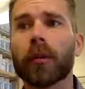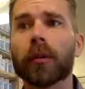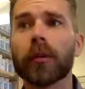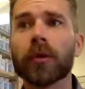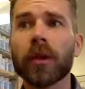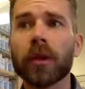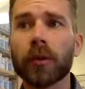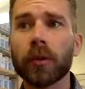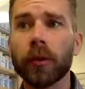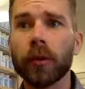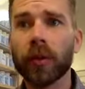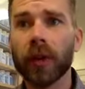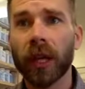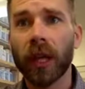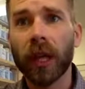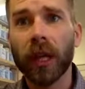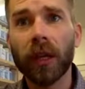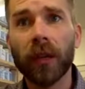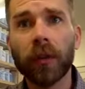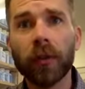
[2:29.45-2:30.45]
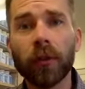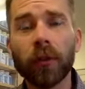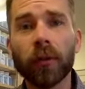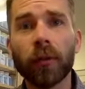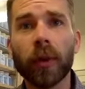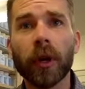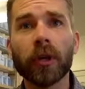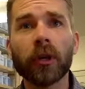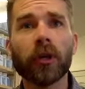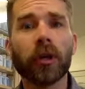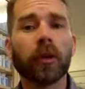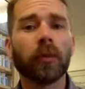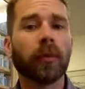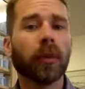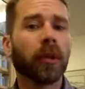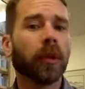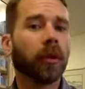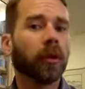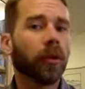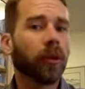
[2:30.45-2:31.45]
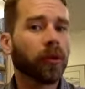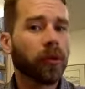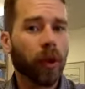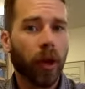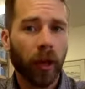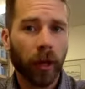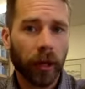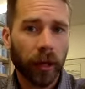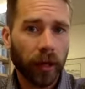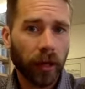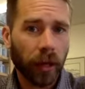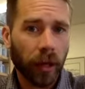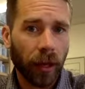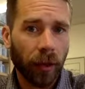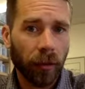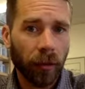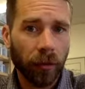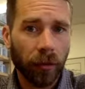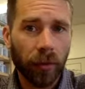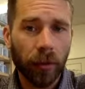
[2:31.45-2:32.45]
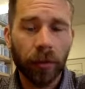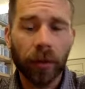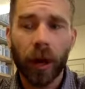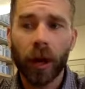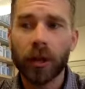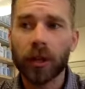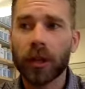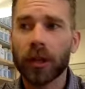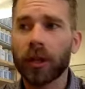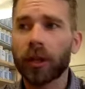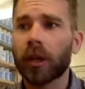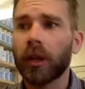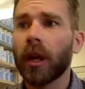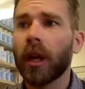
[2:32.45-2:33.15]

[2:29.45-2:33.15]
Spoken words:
Qi moving in too much could be withdrawing in the case of depression.